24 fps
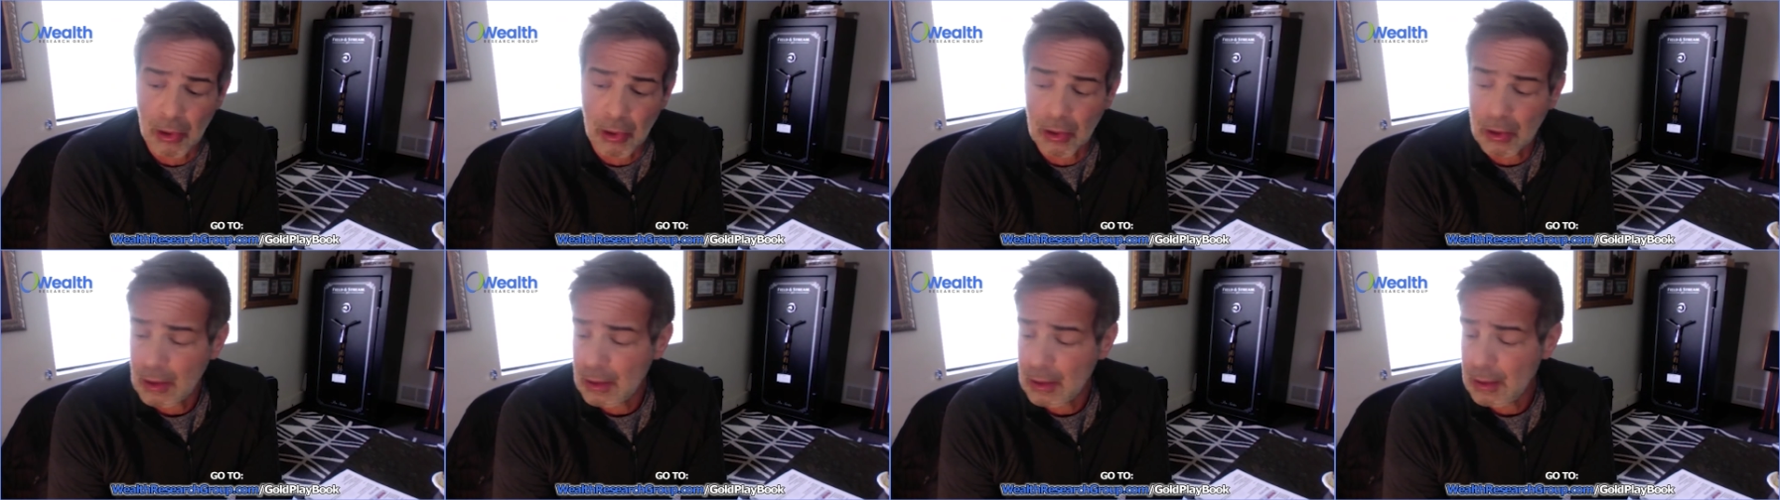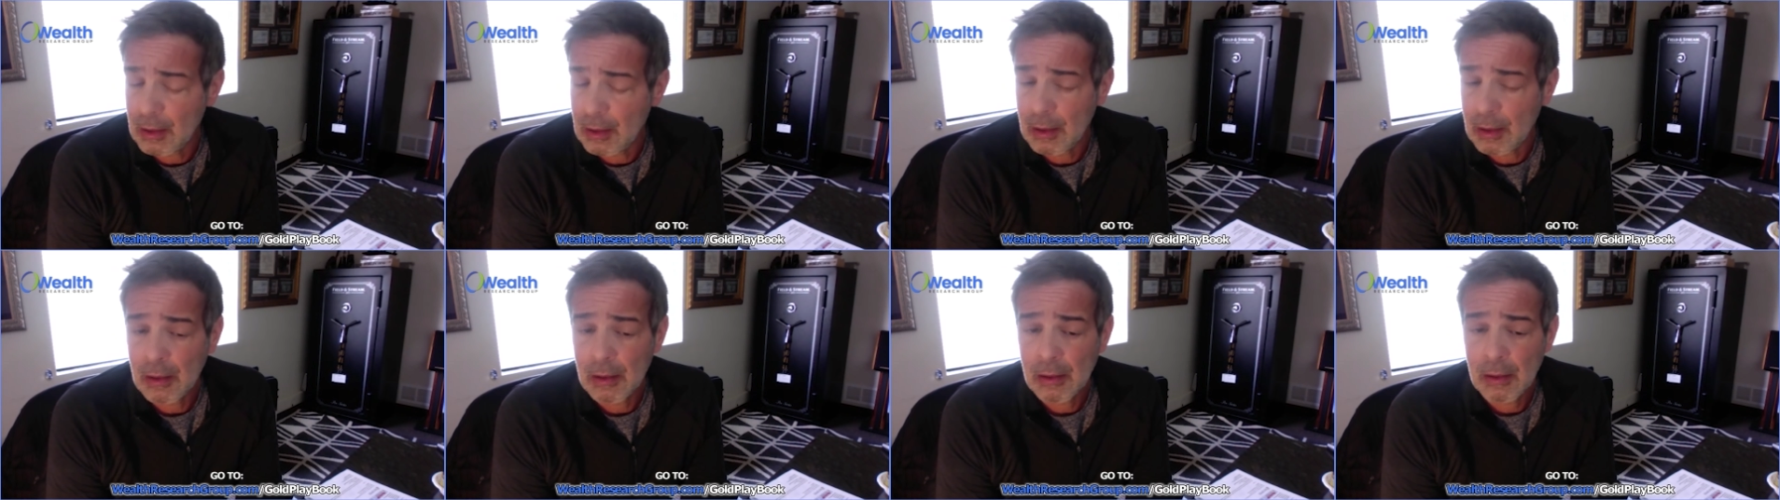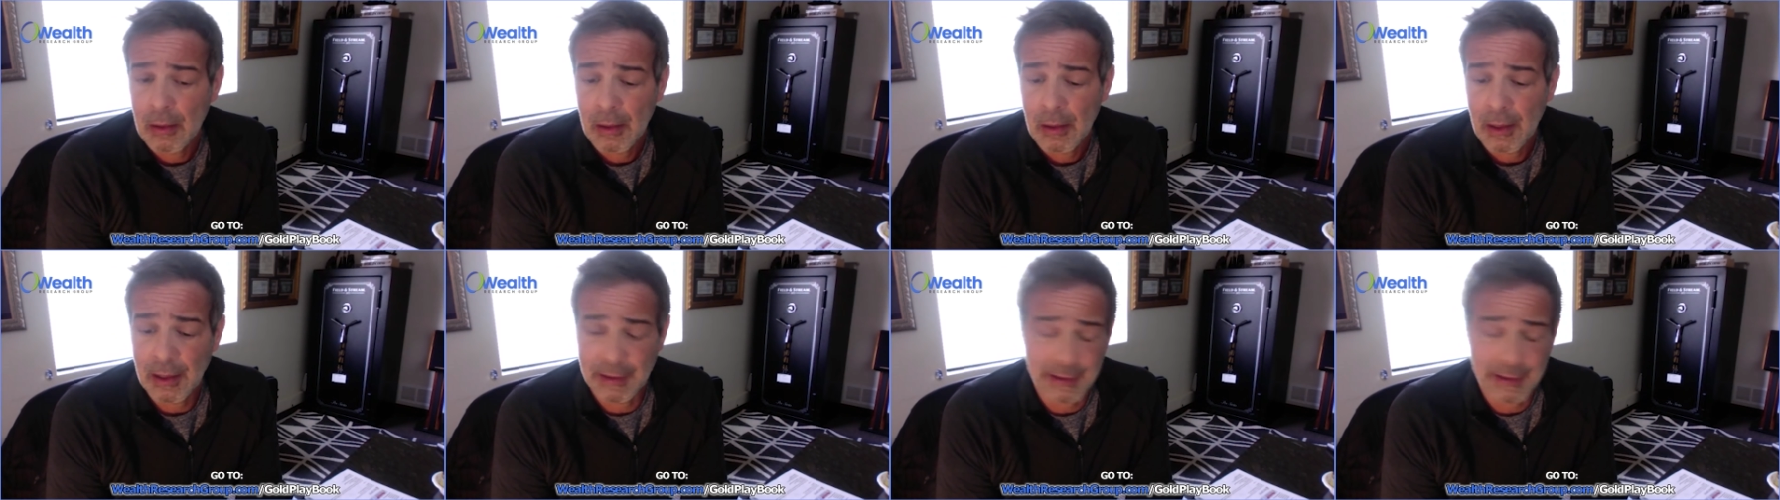ruble,
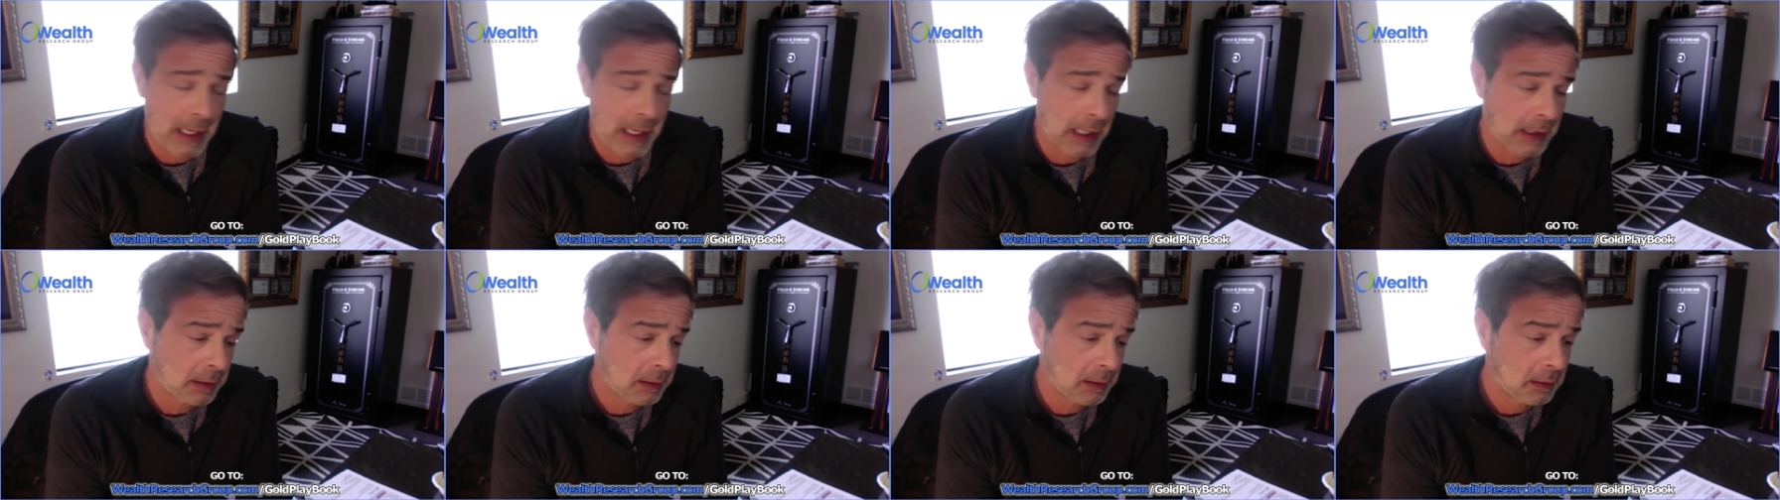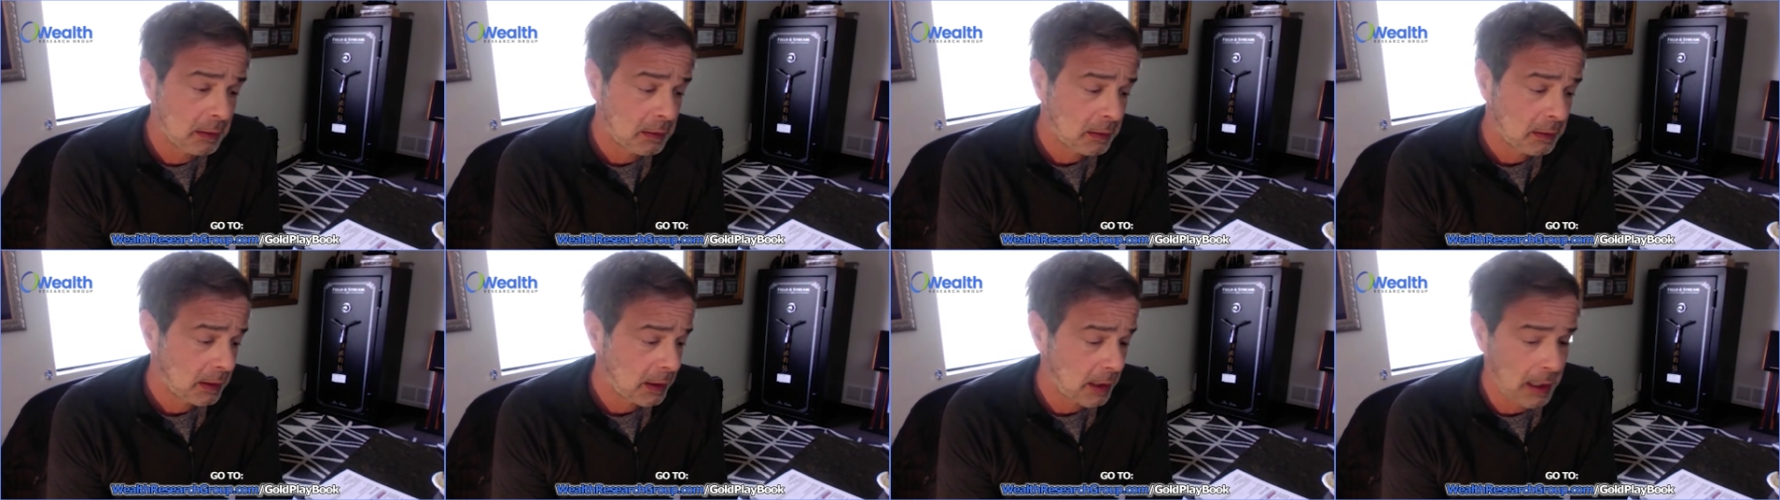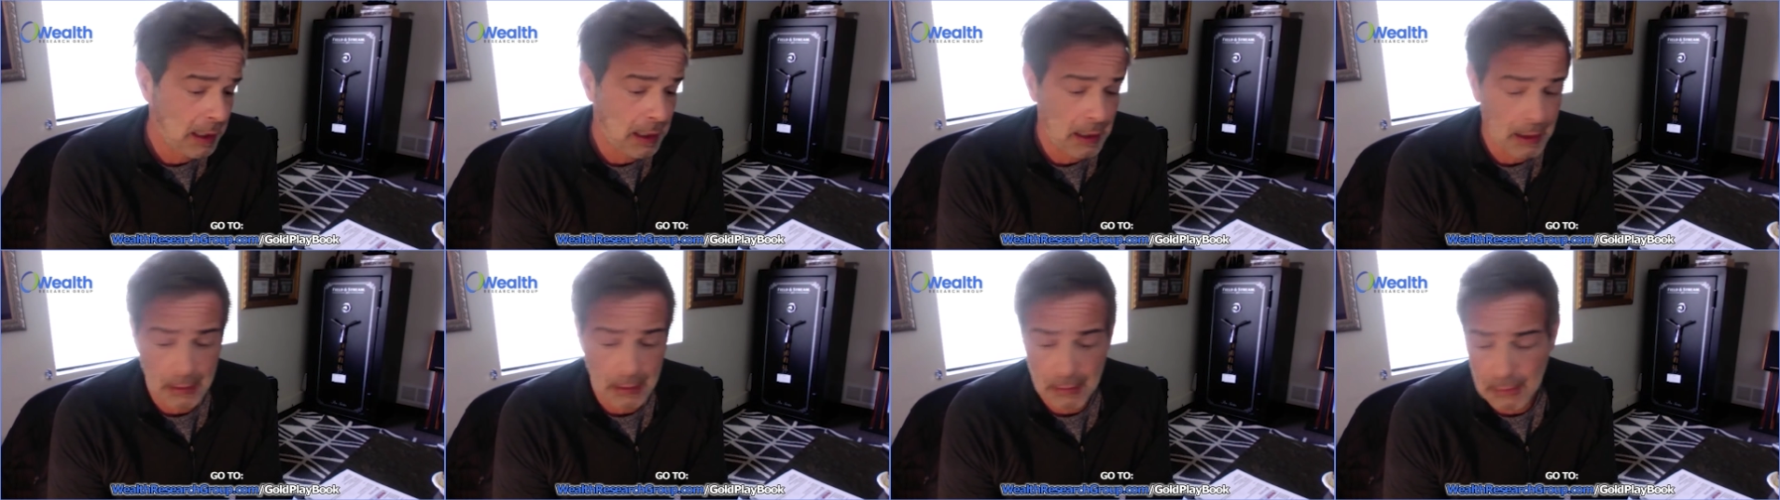and yen,
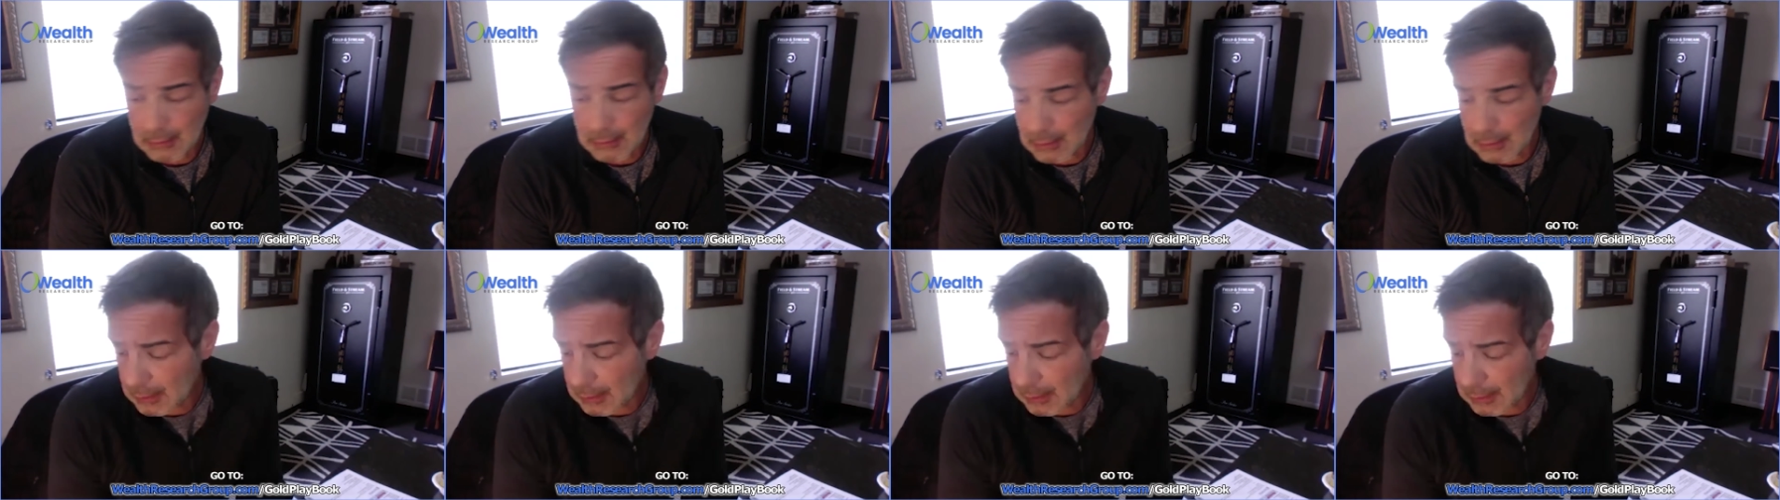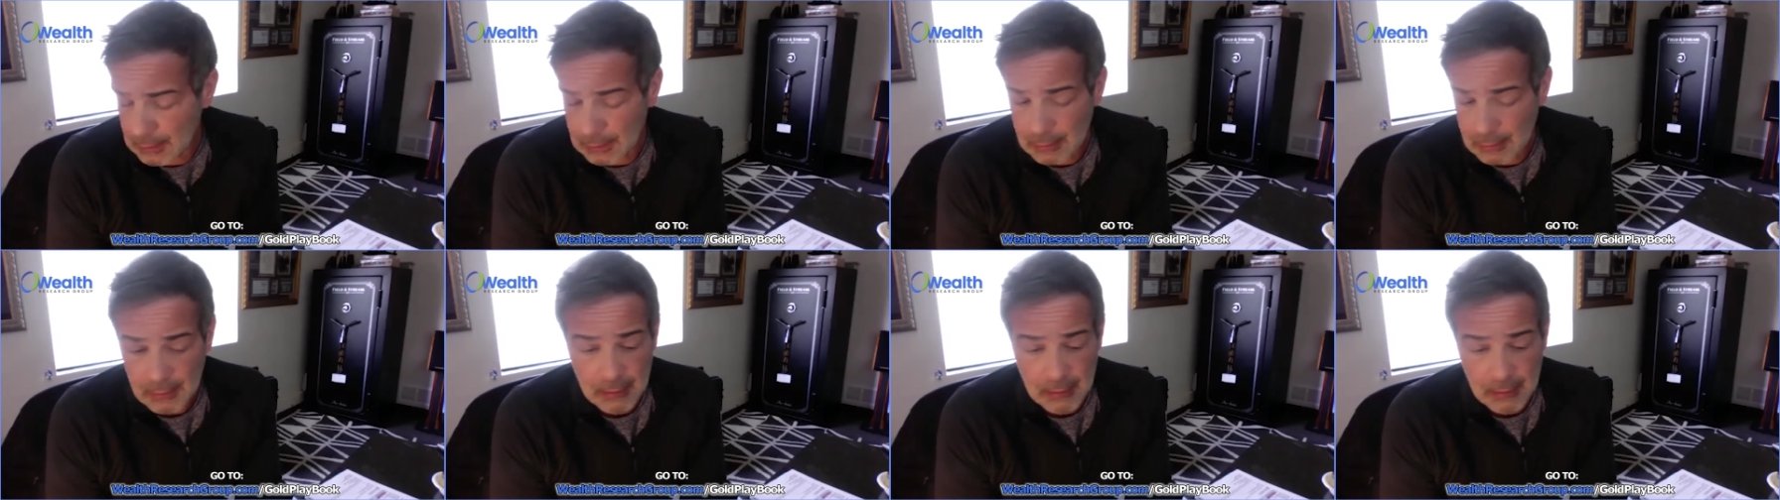and